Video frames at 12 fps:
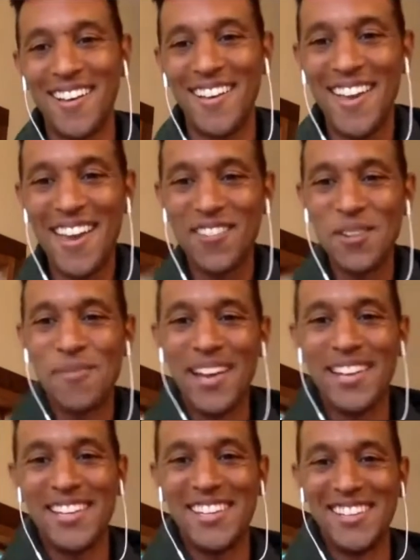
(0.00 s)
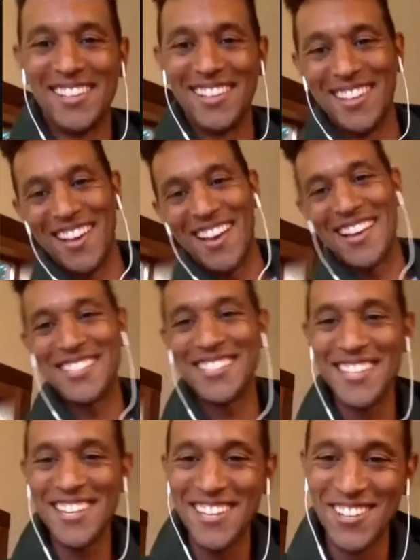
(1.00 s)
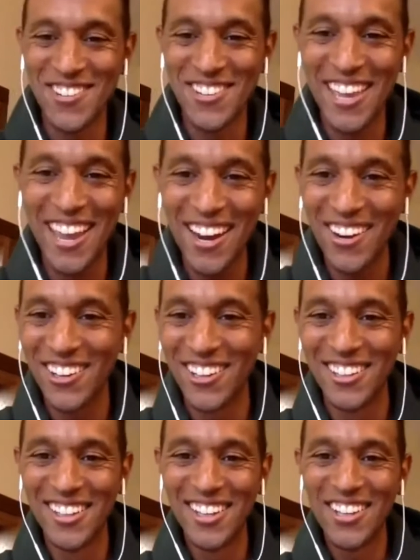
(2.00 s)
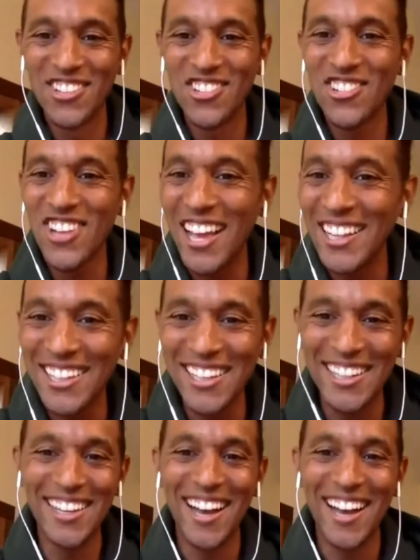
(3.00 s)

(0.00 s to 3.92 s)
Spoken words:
Everybody, I see you. Carol, Shelly,